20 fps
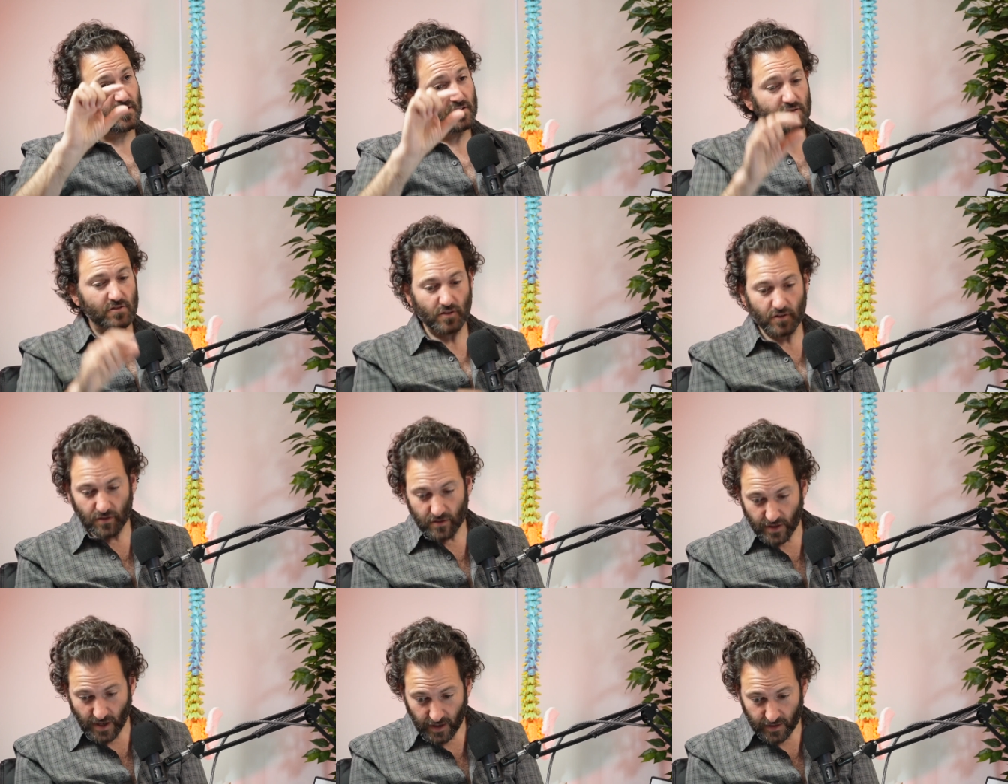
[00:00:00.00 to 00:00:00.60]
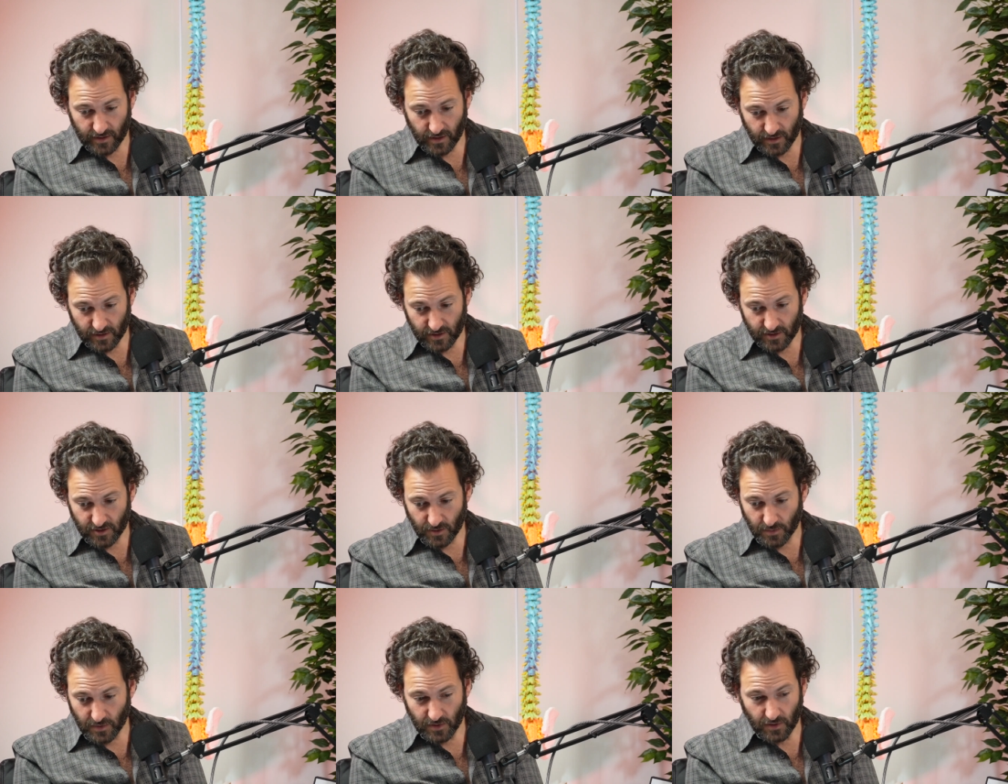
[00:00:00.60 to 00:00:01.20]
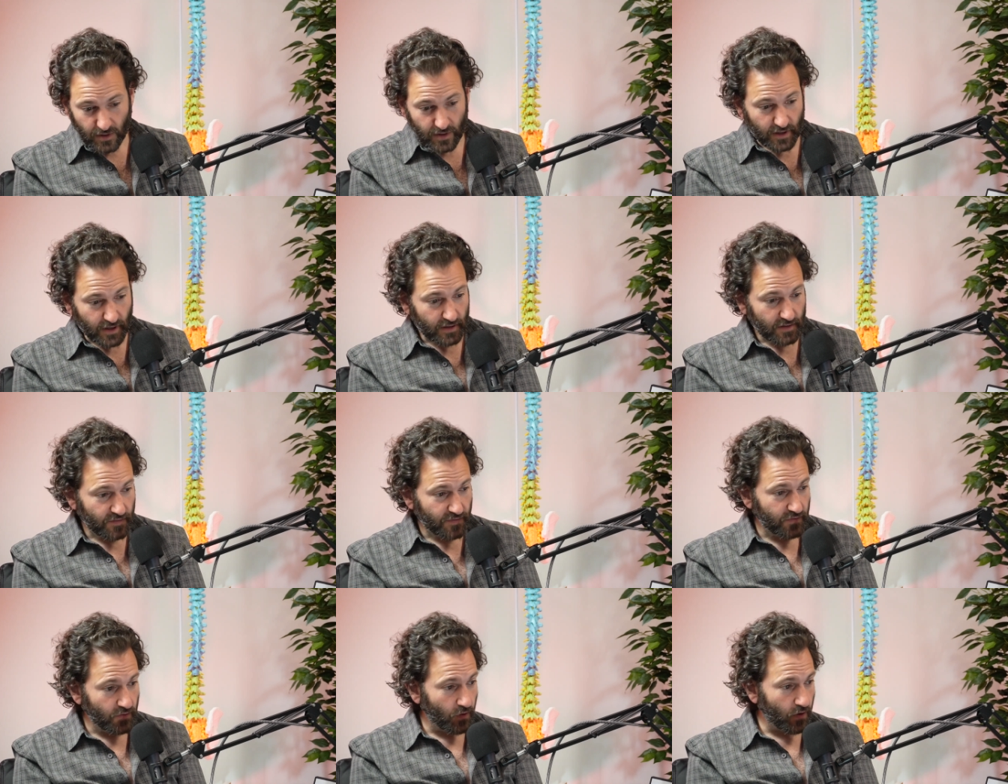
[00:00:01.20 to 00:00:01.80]
So you technically should be looking at
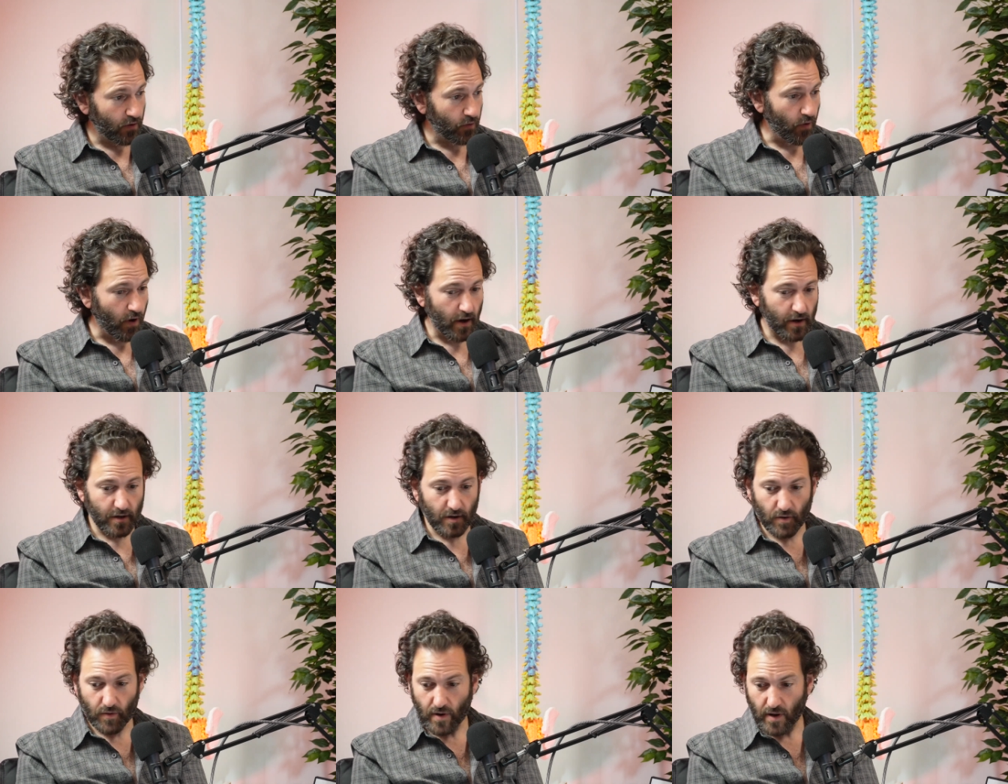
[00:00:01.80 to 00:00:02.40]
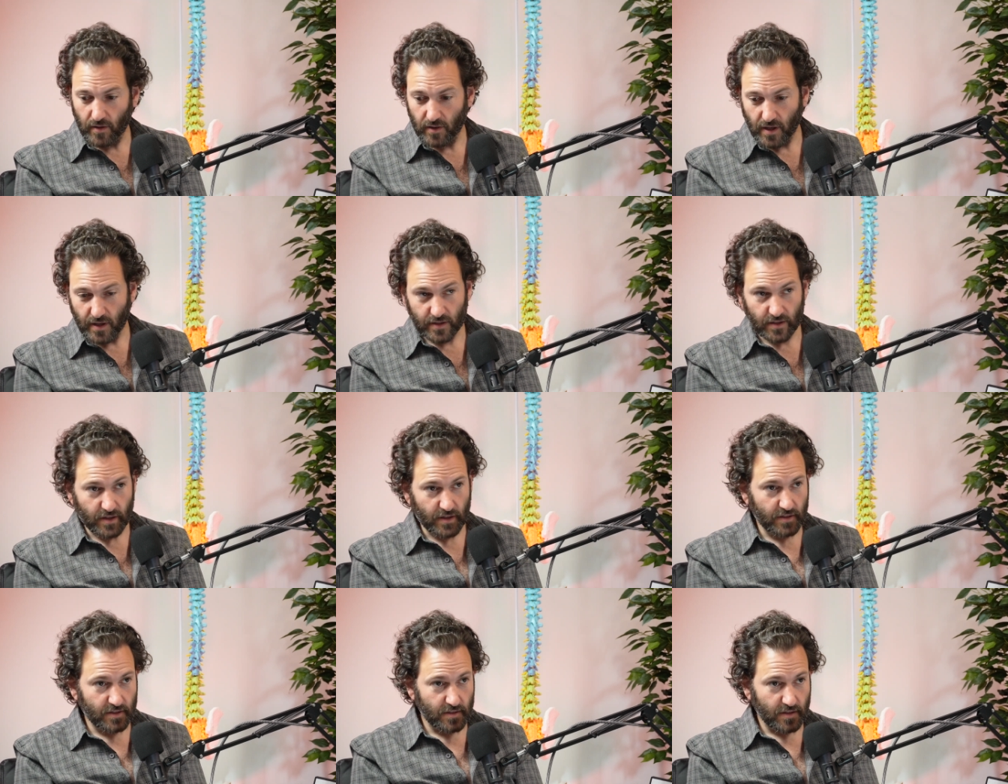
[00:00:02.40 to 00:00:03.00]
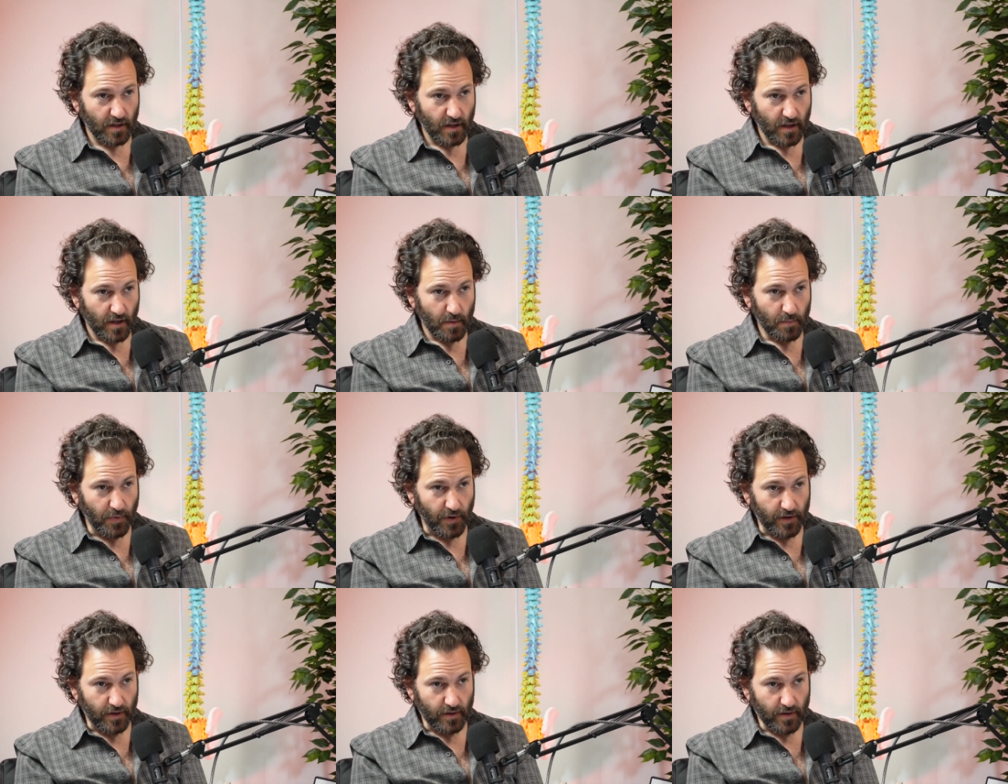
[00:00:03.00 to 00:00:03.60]
the floor, walking around like this,
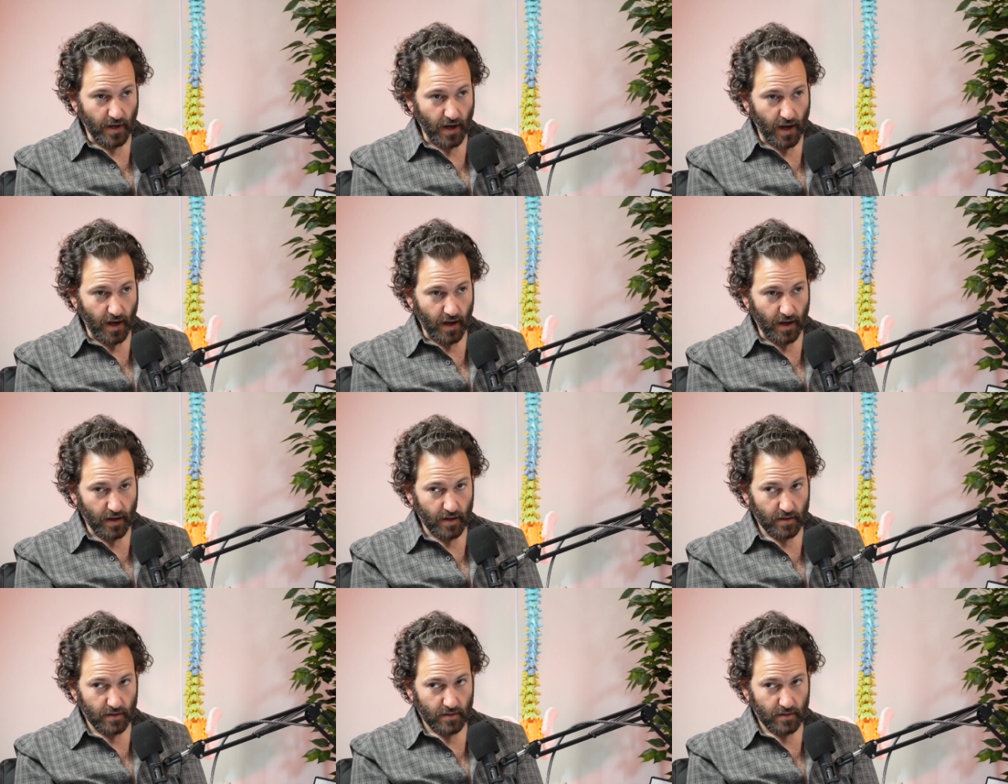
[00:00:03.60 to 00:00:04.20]
but you're not.